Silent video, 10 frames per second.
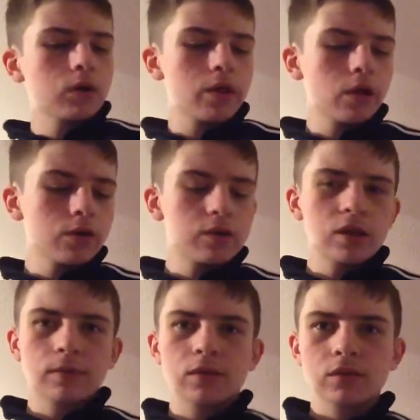on other
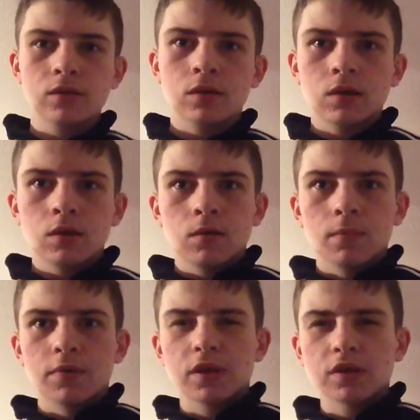elements,
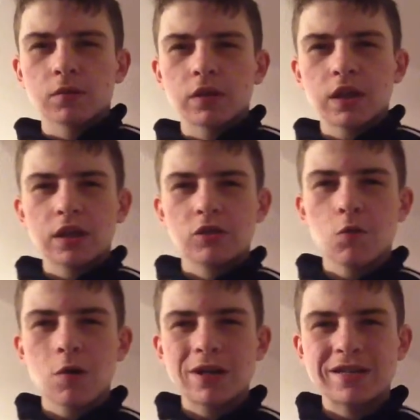Bethesda went like
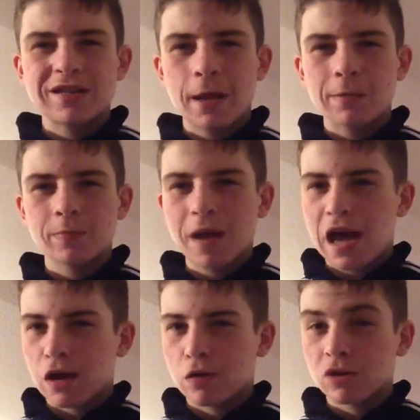20 steps
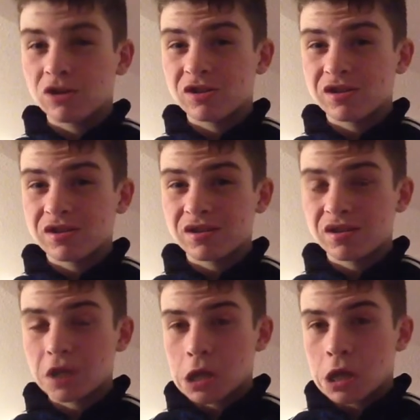backwards.
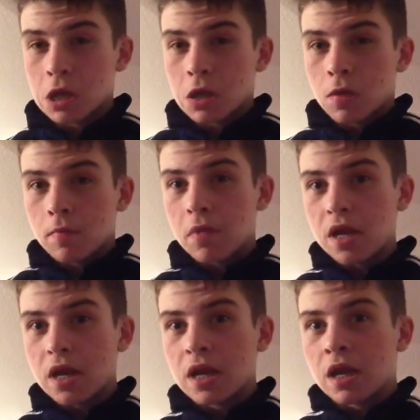
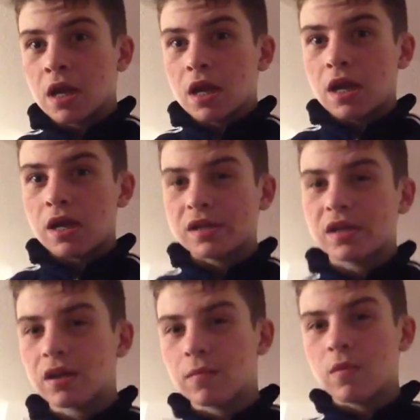Meaning, it's
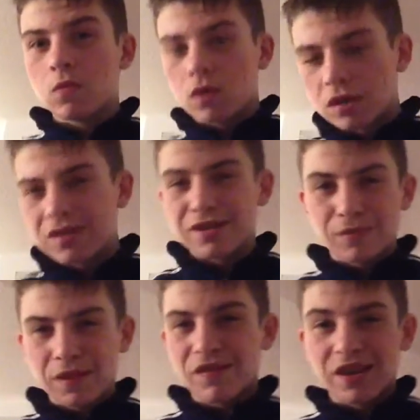gonna be worse than
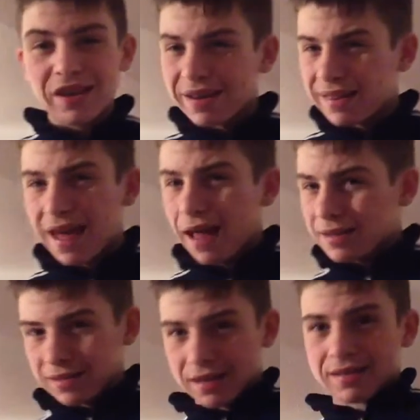Oblivion in that
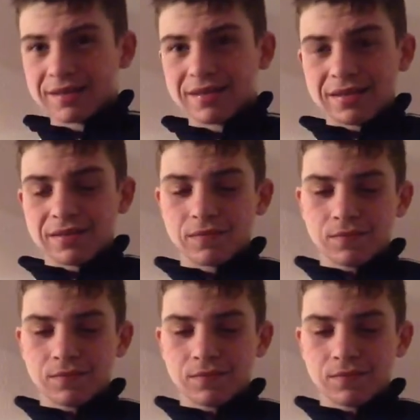sense.